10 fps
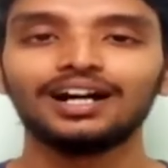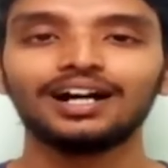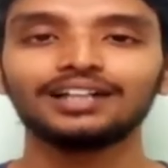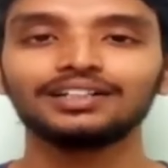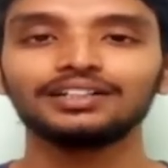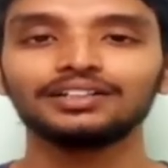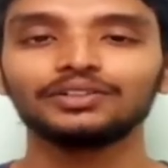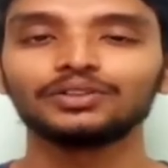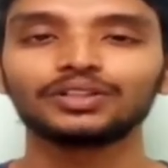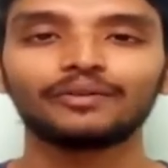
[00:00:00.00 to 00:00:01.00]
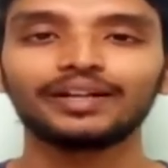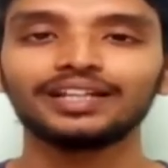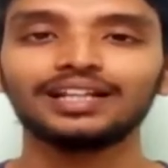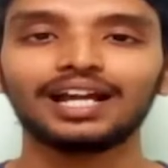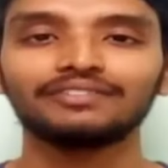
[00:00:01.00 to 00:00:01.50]
and
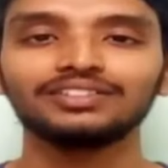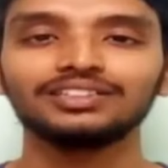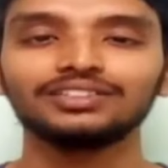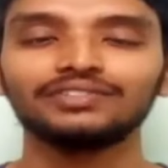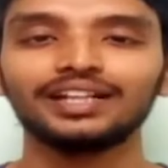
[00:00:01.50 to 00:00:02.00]
query languages.